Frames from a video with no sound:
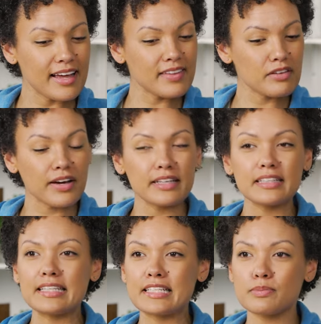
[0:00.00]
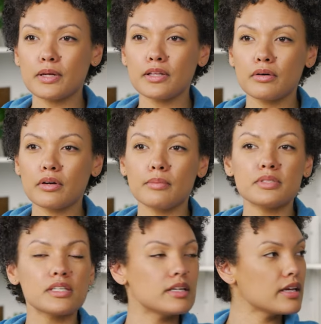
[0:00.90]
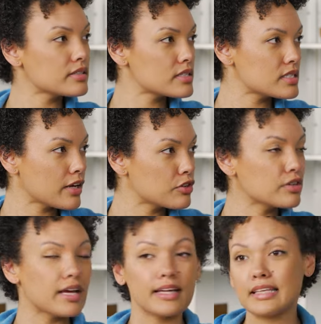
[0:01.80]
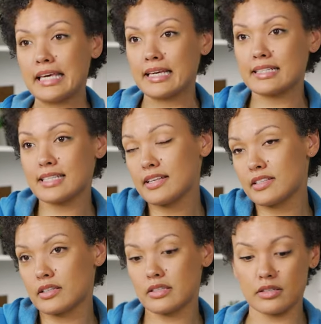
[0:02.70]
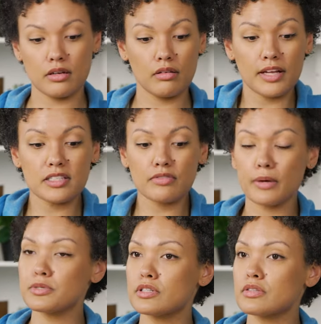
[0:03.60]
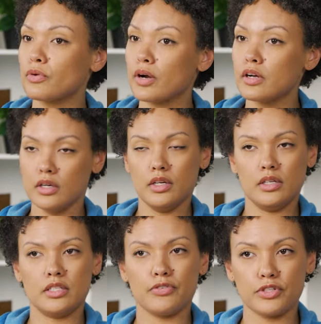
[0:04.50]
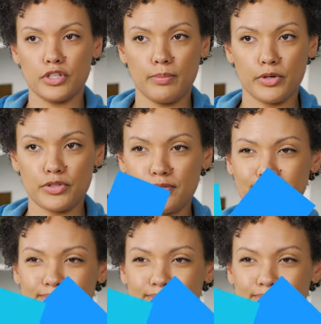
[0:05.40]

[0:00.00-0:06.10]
And then finally, this pillow comes in standard and king sizes. Mm -hmm. So lots of options for different sleepers.